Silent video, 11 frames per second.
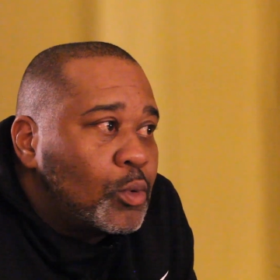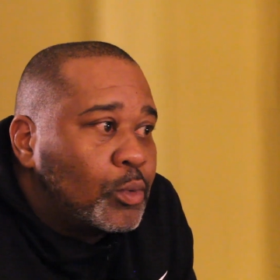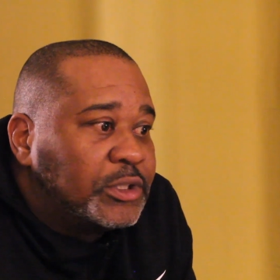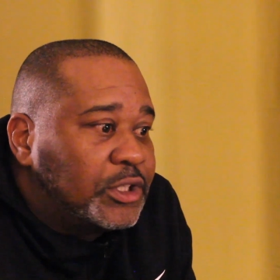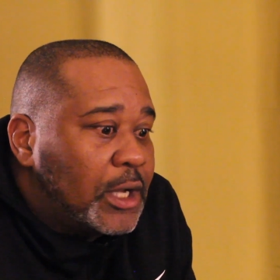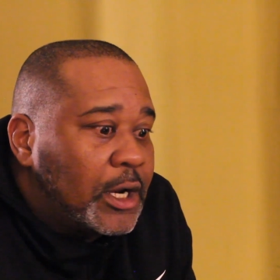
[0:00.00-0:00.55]

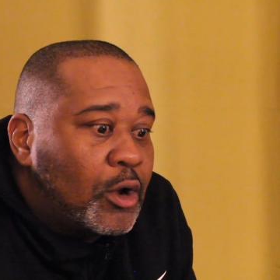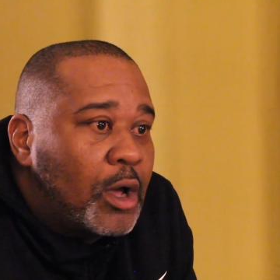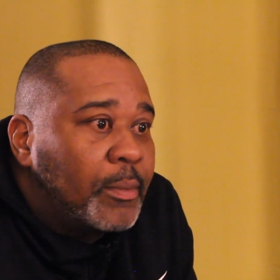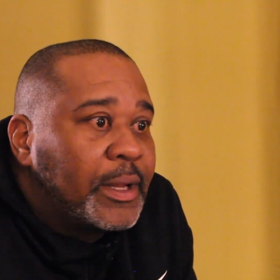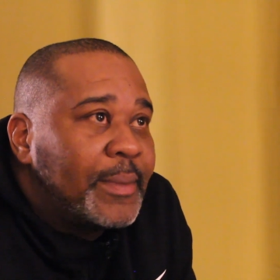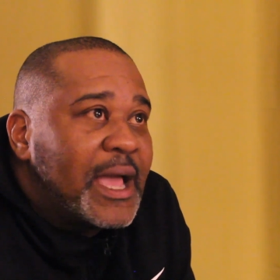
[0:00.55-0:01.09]
We still got to go out
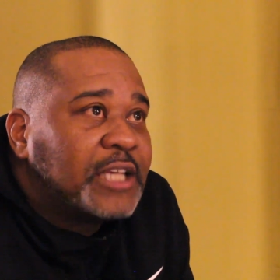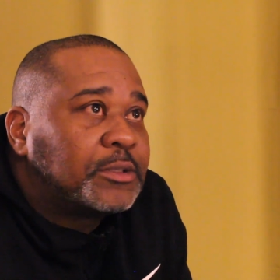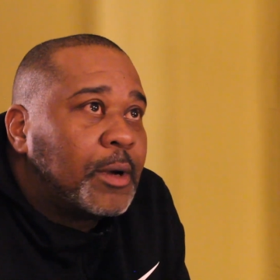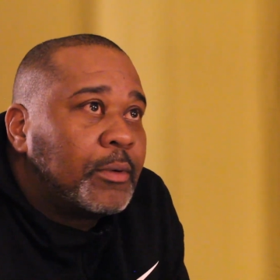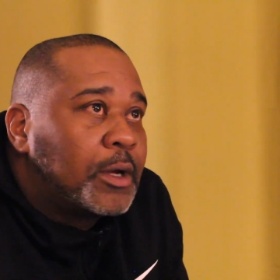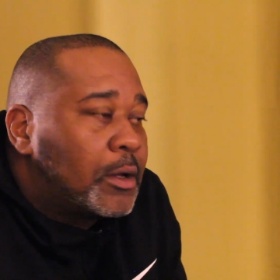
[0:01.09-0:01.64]
and play
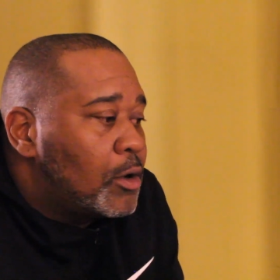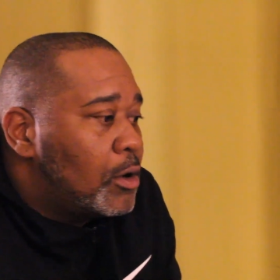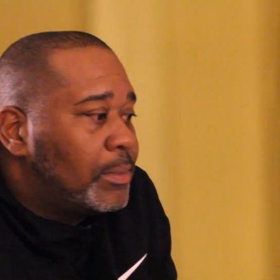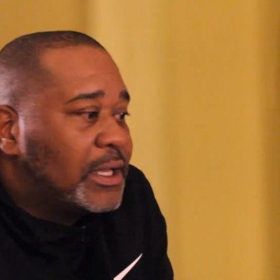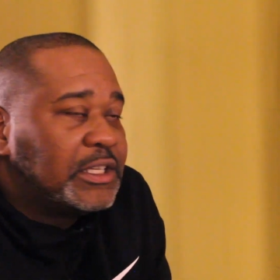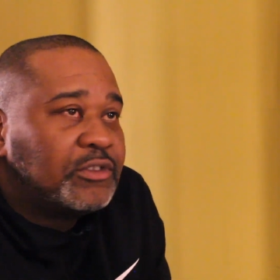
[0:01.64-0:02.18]
basketball. We got to go out
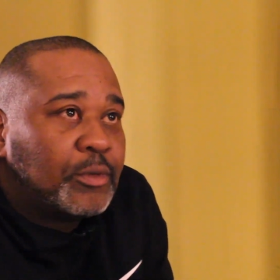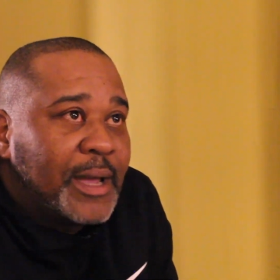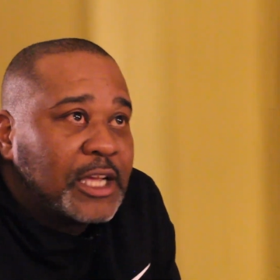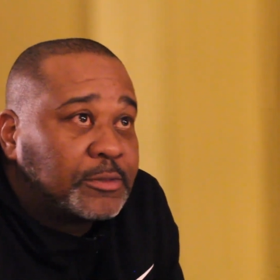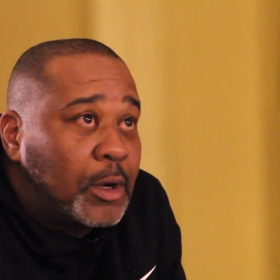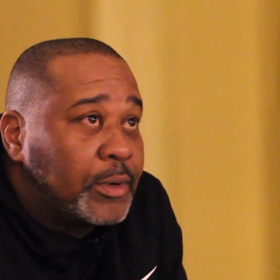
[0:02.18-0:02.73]
and play Eastfield
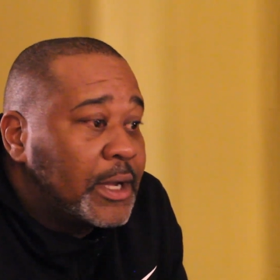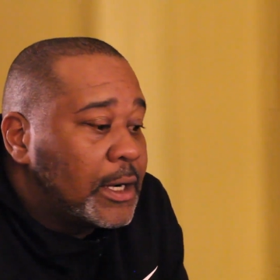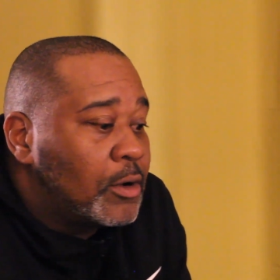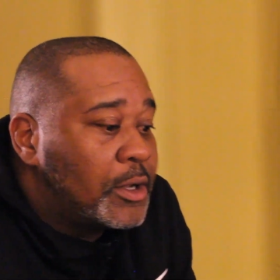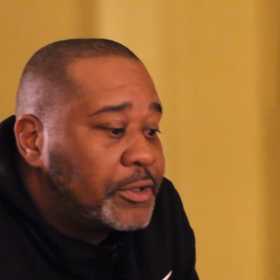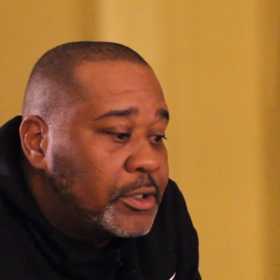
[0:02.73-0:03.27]
basketball. We got
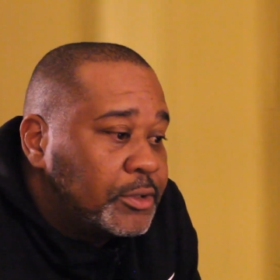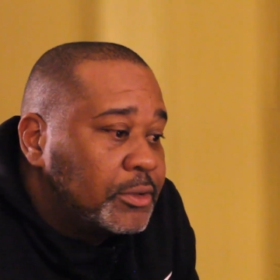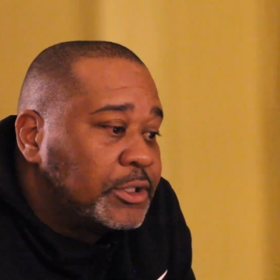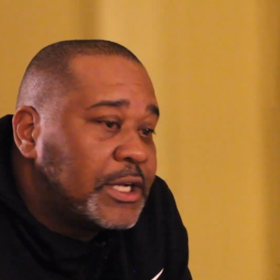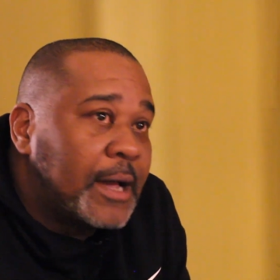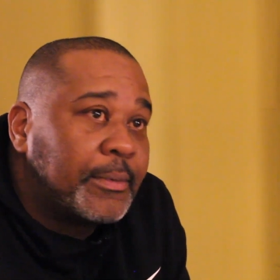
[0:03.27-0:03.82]
to go out there and do
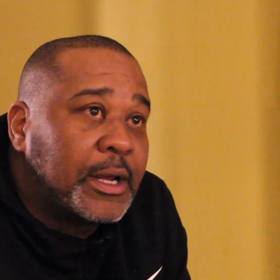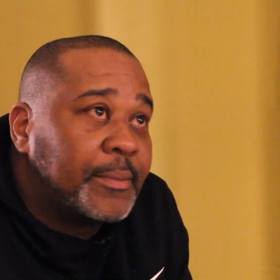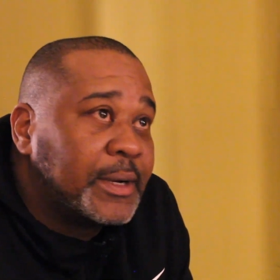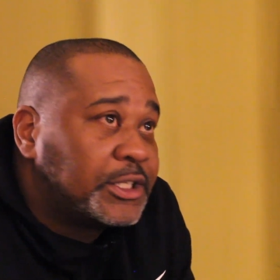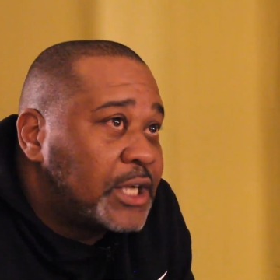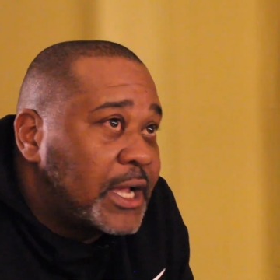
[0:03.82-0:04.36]
the job. We got to
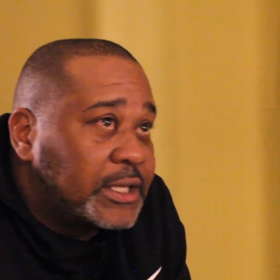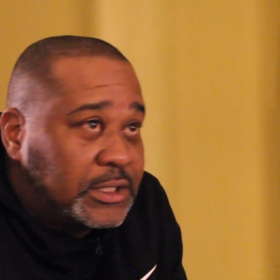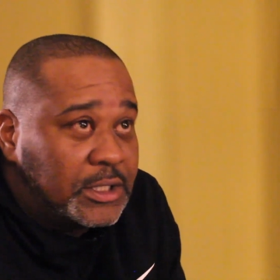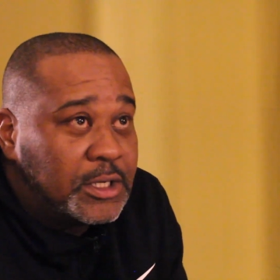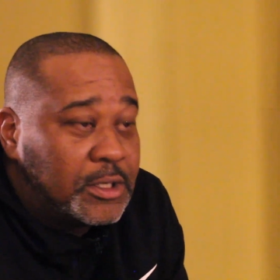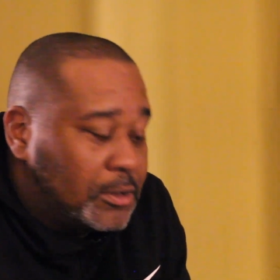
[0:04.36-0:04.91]
make shots.